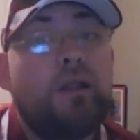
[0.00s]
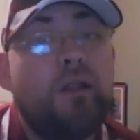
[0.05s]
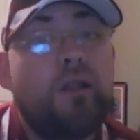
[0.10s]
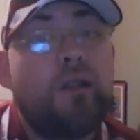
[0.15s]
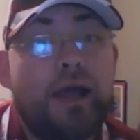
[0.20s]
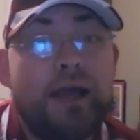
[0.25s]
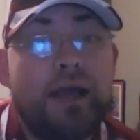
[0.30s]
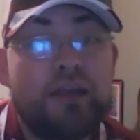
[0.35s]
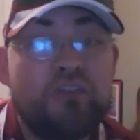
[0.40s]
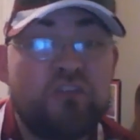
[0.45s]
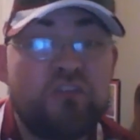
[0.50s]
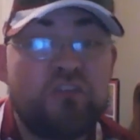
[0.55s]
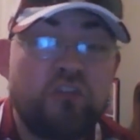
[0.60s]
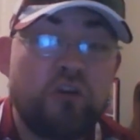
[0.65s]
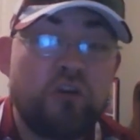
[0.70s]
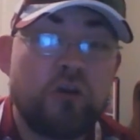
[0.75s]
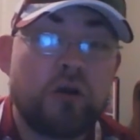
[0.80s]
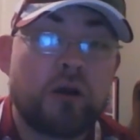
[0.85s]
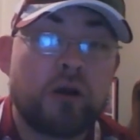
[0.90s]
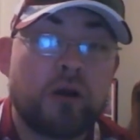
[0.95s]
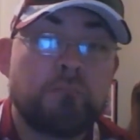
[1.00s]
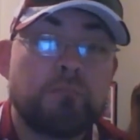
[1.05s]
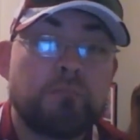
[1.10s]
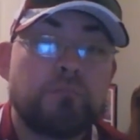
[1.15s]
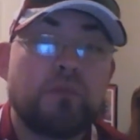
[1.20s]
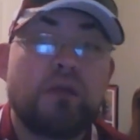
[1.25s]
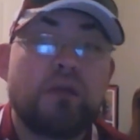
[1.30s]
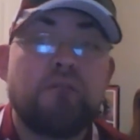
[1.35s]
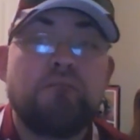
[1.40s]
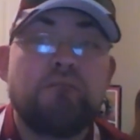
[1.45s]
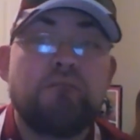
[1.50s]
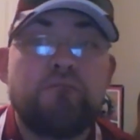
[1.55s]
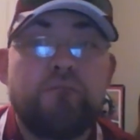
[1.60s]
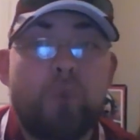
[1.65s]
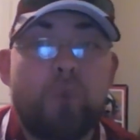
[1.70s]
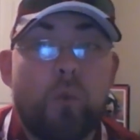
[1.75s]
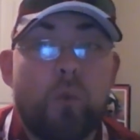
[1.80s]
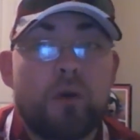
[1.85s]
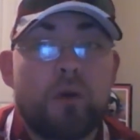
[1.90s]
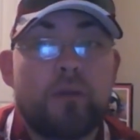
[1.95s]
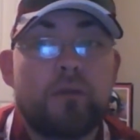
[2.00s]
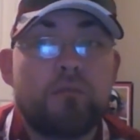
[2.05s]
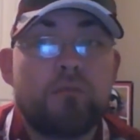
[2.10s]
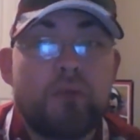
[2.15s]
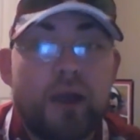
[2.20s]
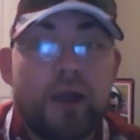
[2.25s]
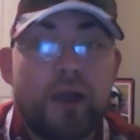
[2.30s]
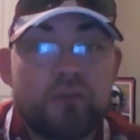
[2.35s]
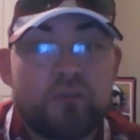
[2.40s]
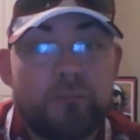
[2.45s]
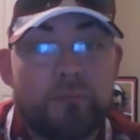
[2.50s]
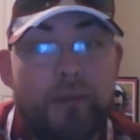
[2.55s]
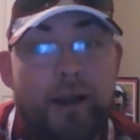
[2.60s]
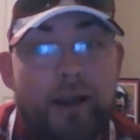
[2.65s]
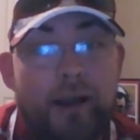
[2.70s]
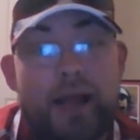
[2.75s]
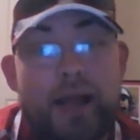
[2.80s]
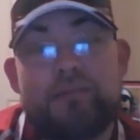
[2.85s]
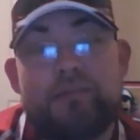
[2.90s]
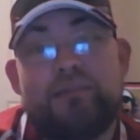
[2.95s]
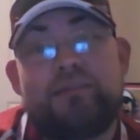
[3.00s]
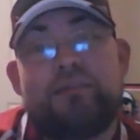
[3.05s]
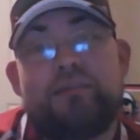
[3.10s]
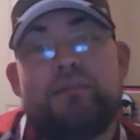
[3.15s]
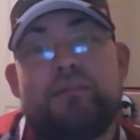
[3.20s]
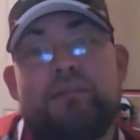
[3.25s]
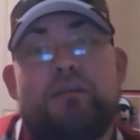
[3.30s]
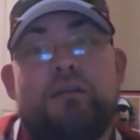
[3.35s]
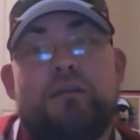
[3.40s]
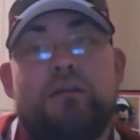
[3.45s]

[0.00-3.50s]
last year for the Razorbacks.